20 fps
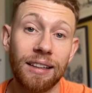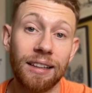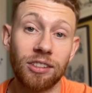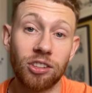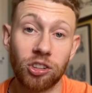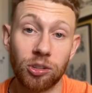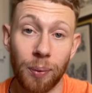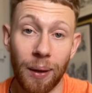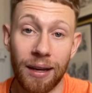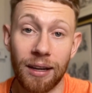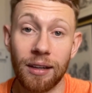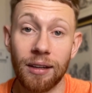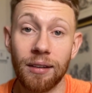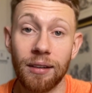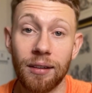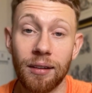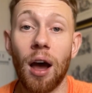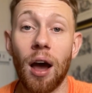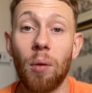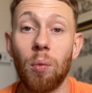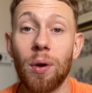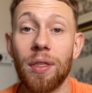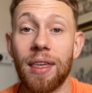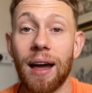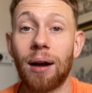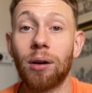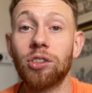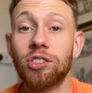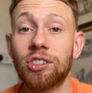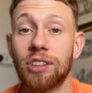in spend
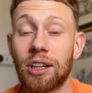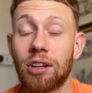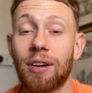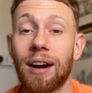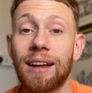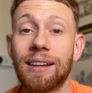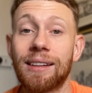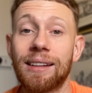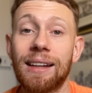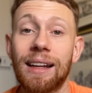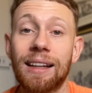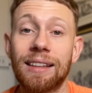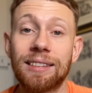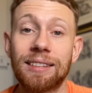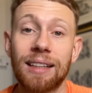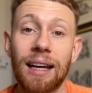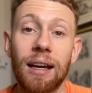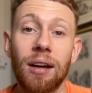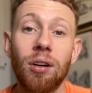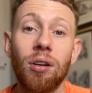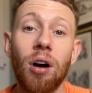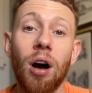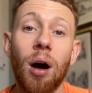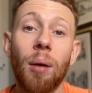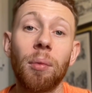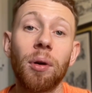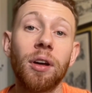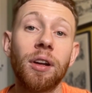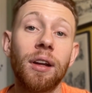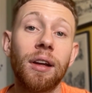without generating a sale,
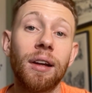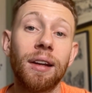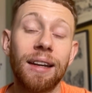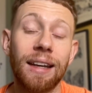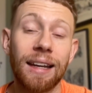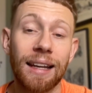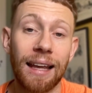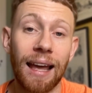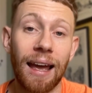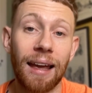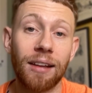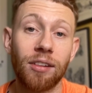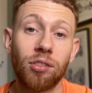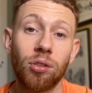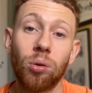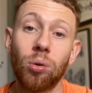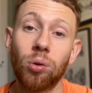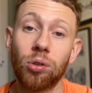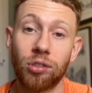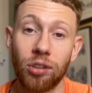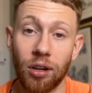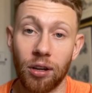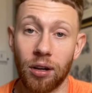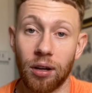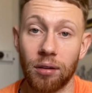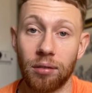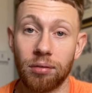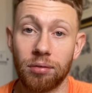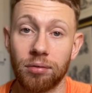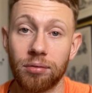I'm gonna negate or turn
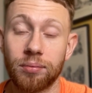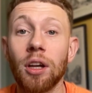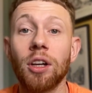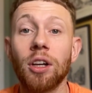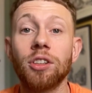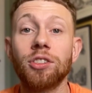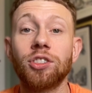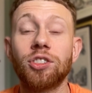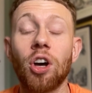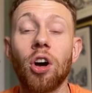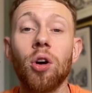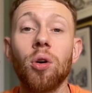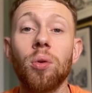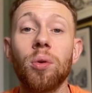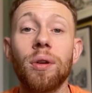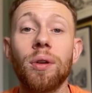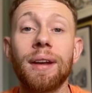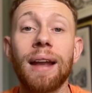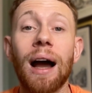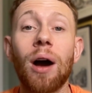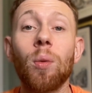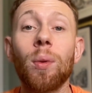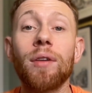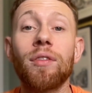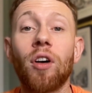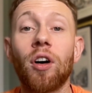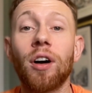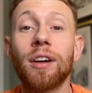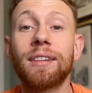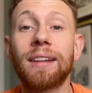off. So now
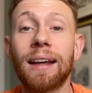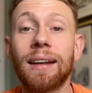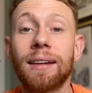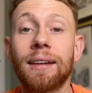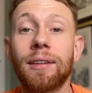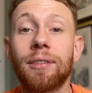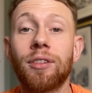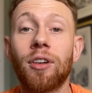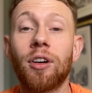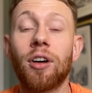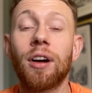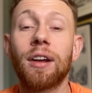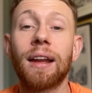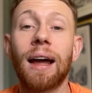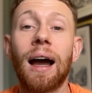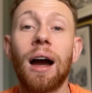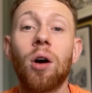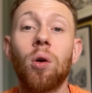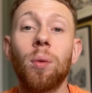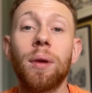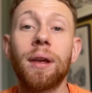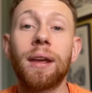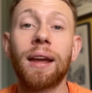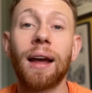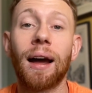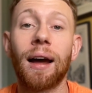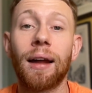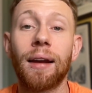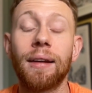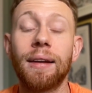we've identified how we
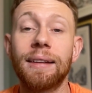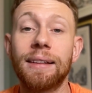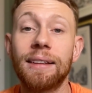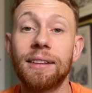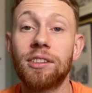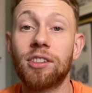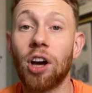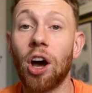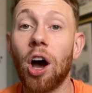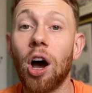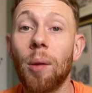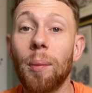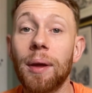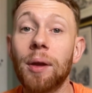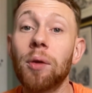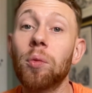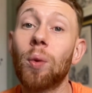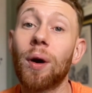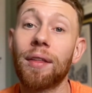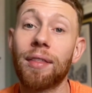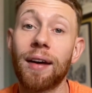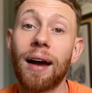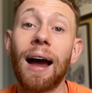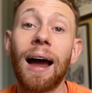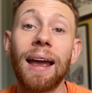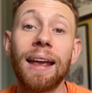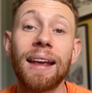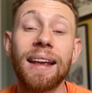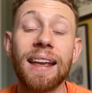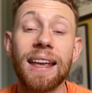can determine whether
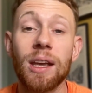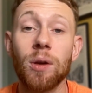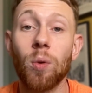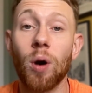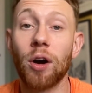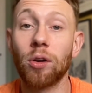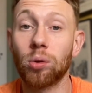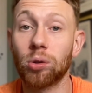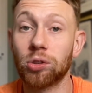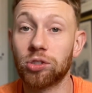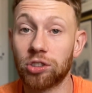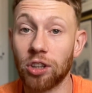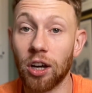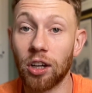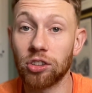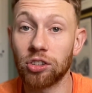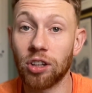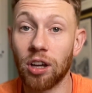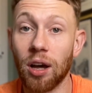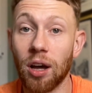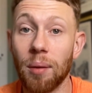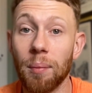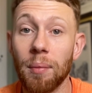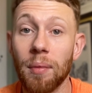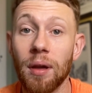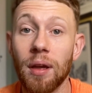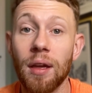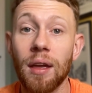a keyword or search term